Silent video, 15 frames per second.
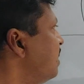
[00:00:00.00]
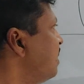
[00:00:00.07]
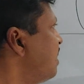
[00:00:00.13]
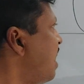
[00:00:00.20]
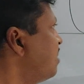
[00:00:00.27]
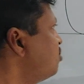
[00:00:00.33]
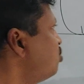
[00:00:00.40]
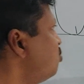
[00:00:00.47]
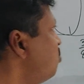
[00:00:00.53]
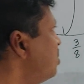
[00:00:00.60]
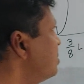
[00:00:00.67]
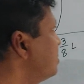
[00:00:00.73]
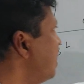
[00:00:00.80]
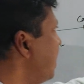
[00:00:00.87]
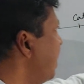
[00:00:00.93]
runs
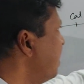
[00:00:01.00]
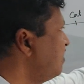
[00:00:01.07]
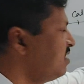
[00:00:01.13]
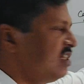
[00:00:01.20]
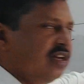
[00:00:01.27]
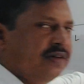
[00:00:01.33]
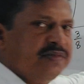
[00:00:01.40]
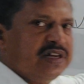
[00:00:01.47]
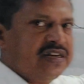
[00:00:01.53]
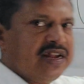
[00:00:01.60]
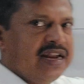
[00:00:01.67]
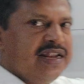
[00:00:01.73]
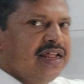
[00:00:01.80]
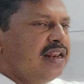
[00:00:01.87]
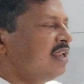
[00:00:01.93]
towards the exit of the
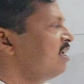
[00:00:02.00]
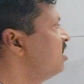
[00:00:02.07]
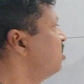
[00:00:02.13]
tunnel,